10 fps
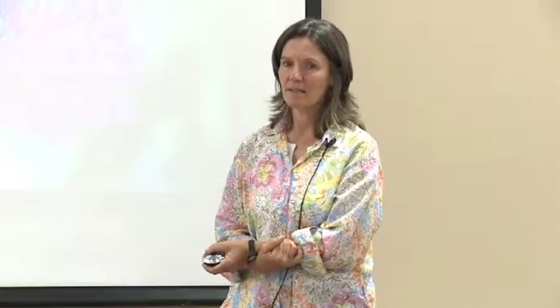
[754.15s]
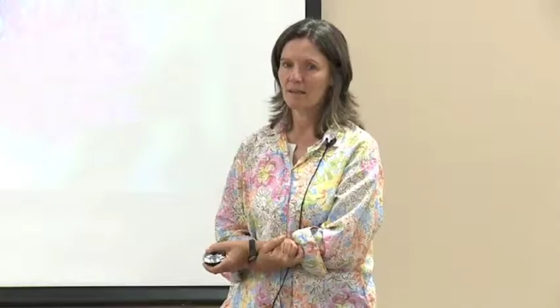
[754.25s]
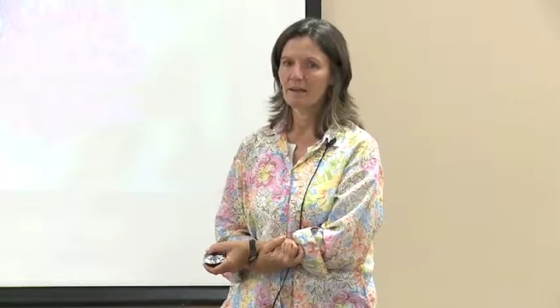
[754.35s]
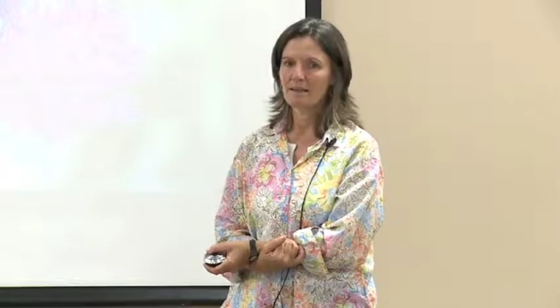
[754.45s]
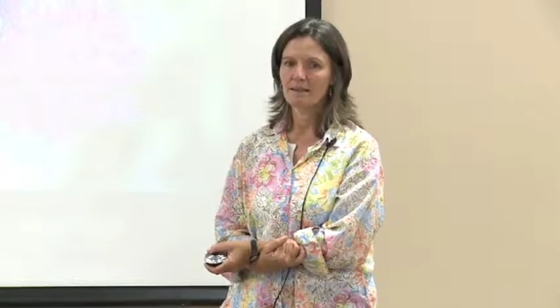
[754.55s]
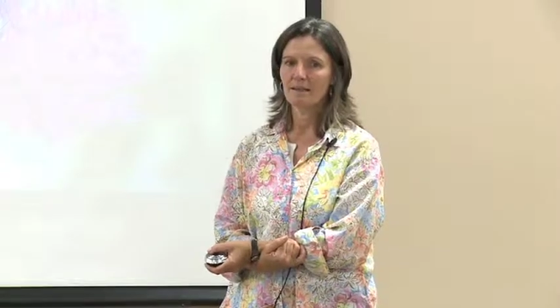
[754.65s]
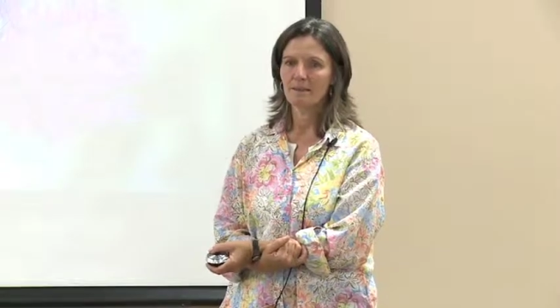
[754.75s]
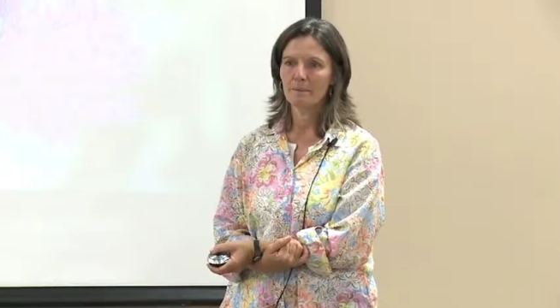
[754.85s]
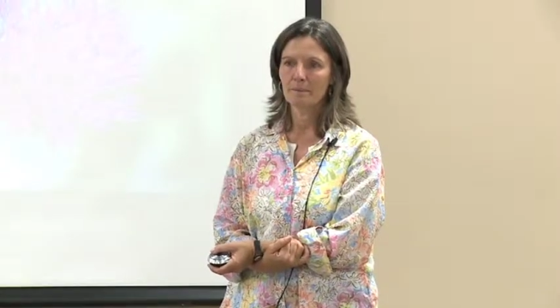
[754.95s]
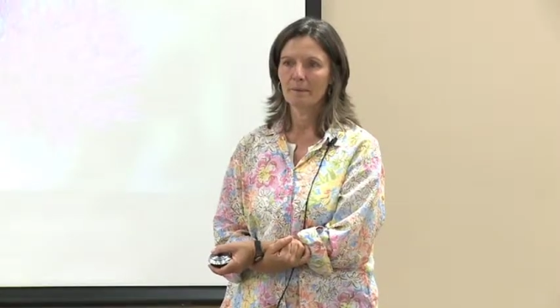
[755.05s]
It likes
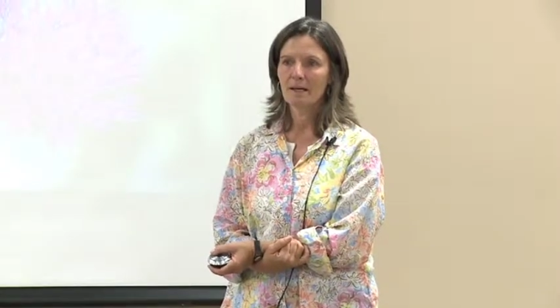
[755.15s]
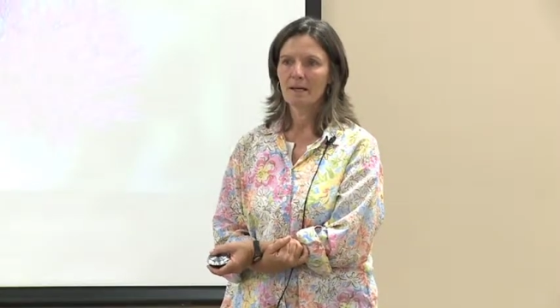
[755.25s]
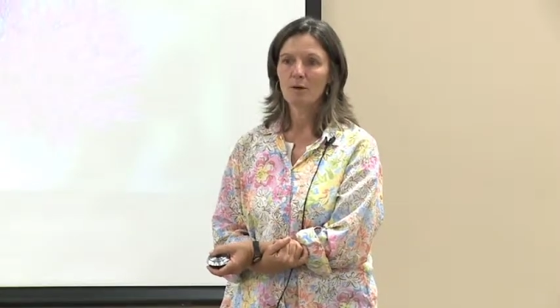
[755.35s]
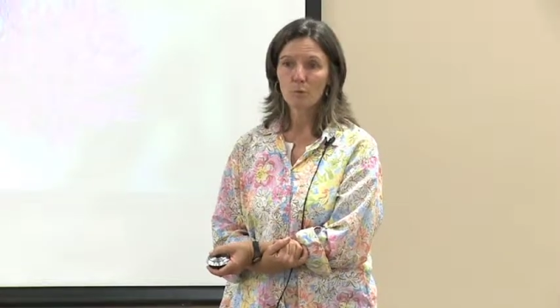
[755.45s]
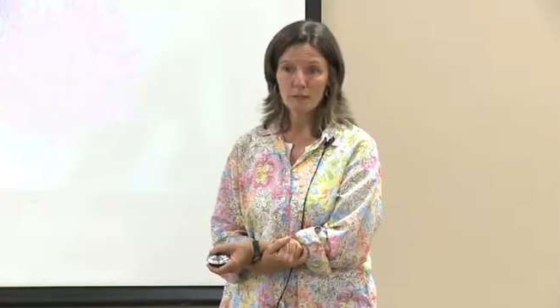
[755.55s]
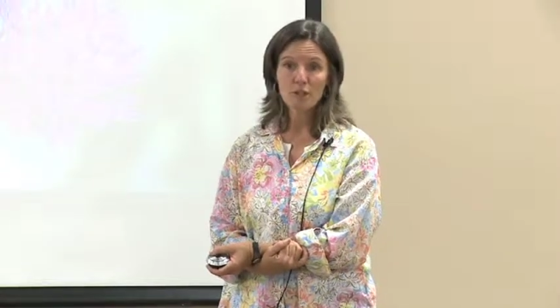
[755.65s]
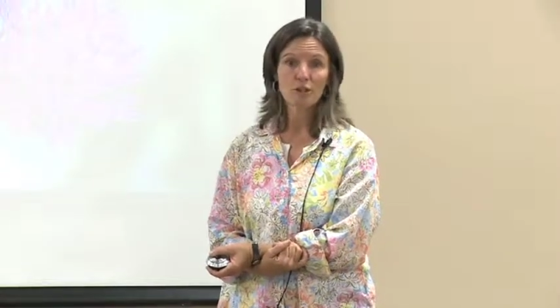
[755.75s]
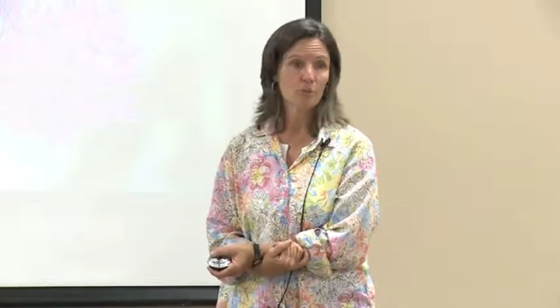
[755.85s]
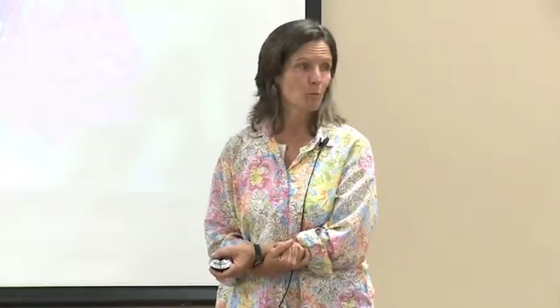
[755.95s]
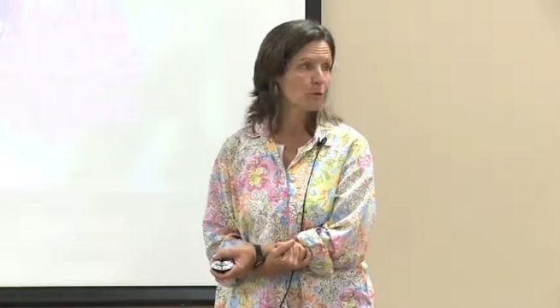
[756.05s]
a
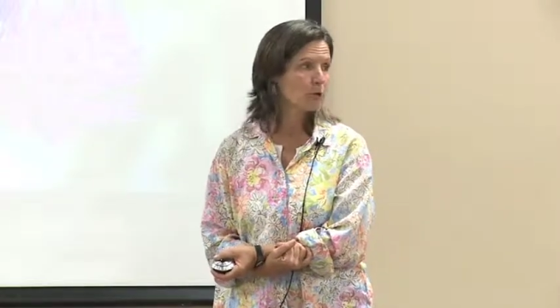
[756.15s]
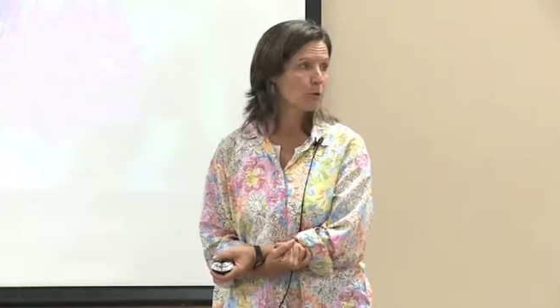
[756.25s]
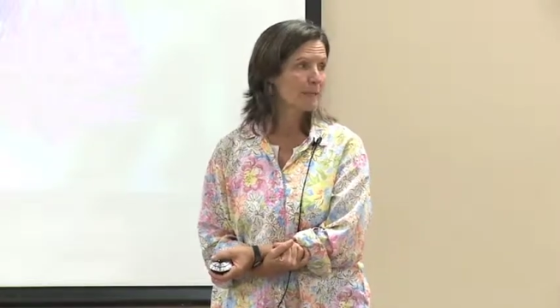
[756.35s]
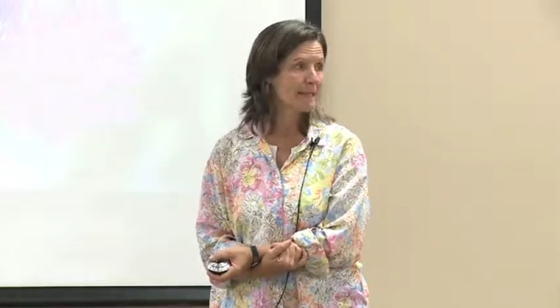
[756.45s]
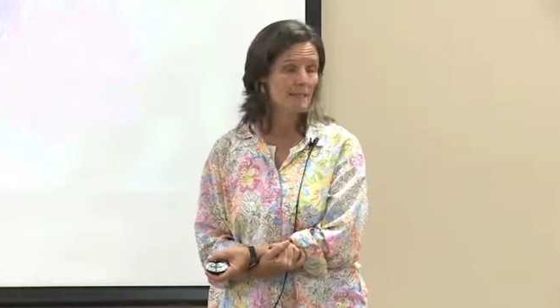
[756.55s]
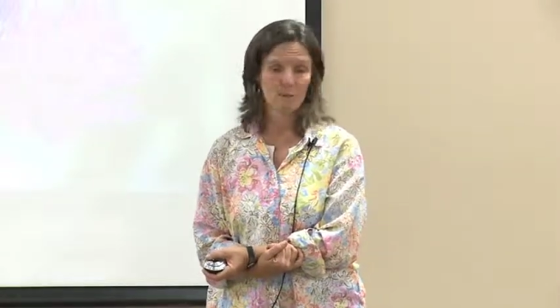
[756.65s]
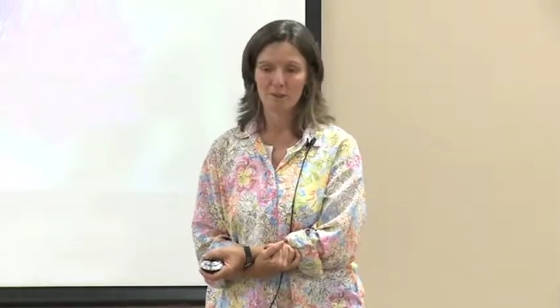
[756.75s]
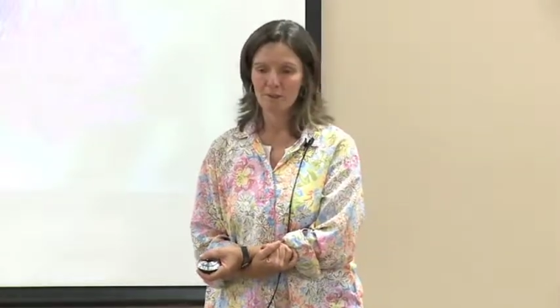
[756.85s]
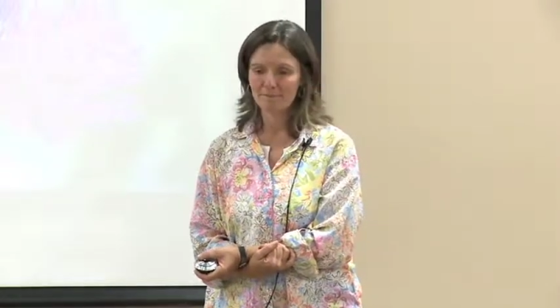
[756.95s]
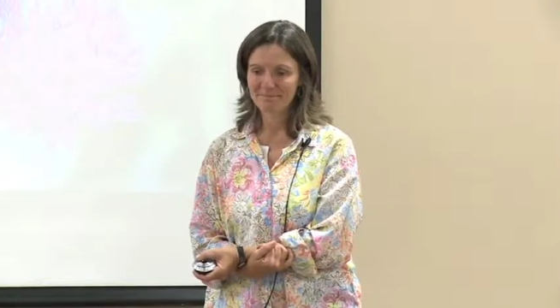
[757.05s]
richer, more loamy
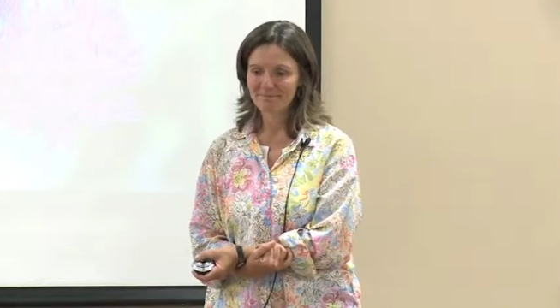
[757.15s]
soil.